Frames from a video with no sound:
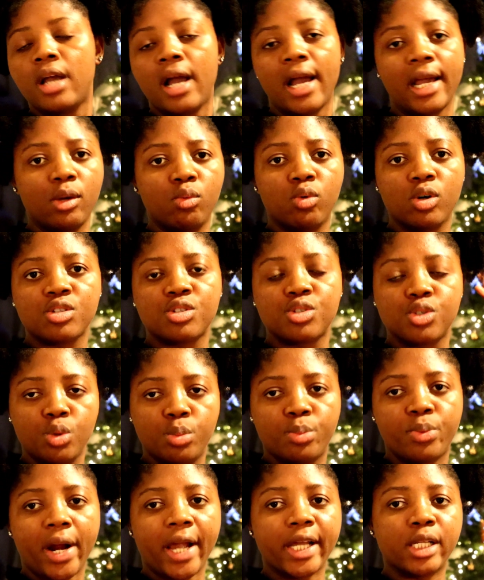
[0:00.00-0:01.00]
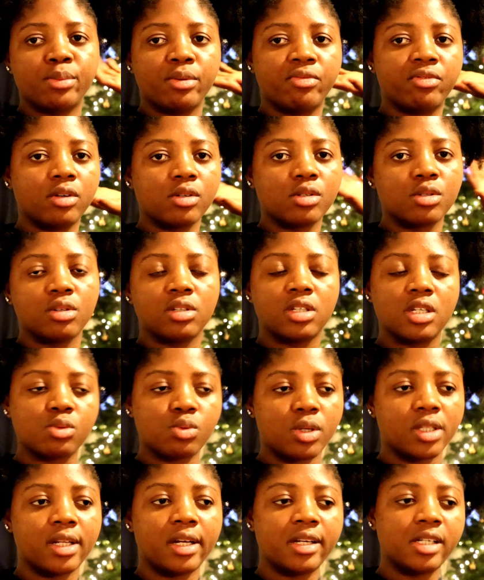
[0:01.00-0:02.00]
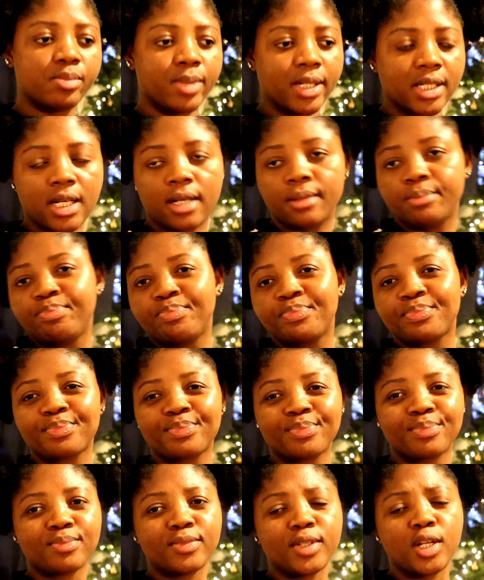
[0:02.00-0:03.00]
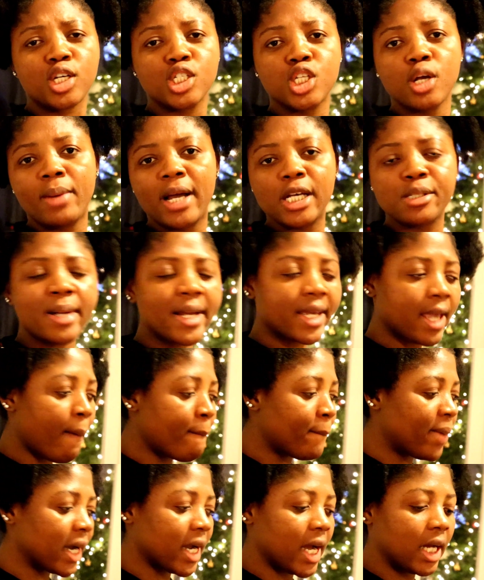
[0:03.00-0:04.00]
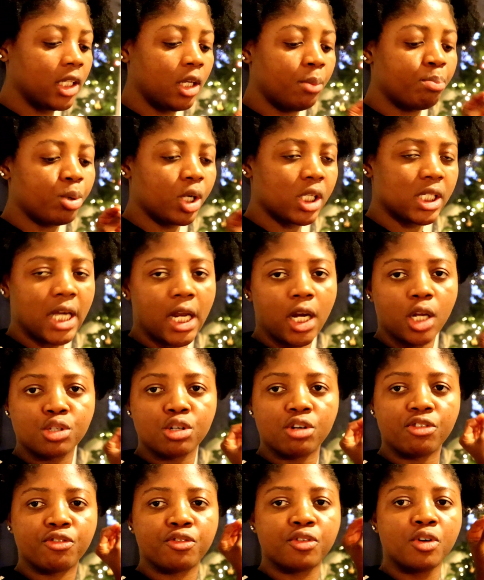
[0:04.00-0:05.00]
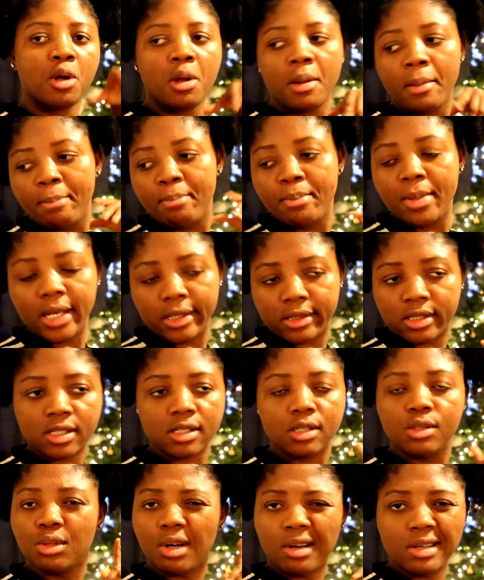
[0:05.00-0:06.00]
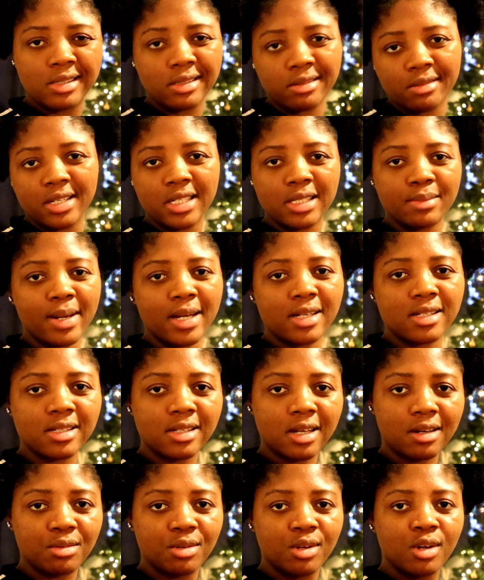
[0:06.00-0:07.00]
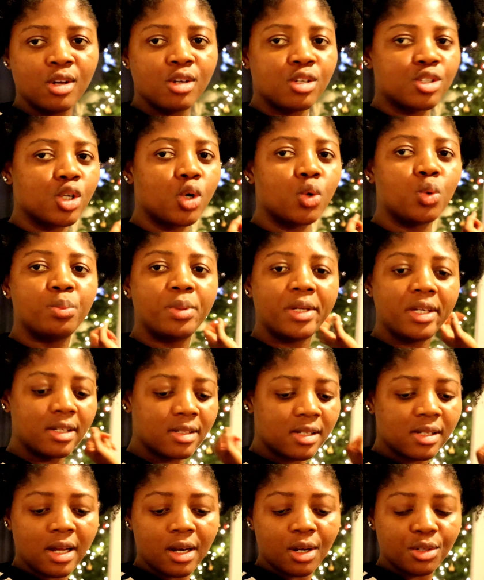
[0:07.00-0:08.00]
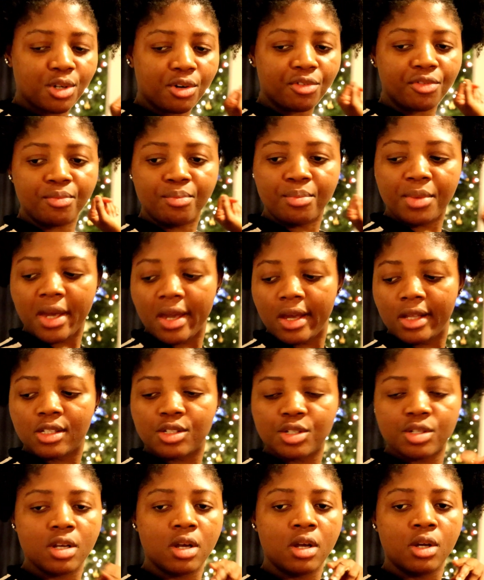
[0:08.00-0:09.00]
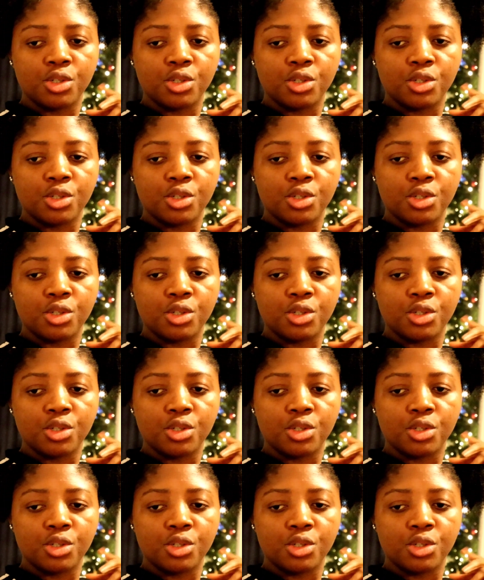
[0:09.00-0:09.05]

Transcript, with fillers: yeah it was too bright before so this one now is better so my husband came back and he bought a lot of meat you know it's christmas so we'll be eating a lot of meat,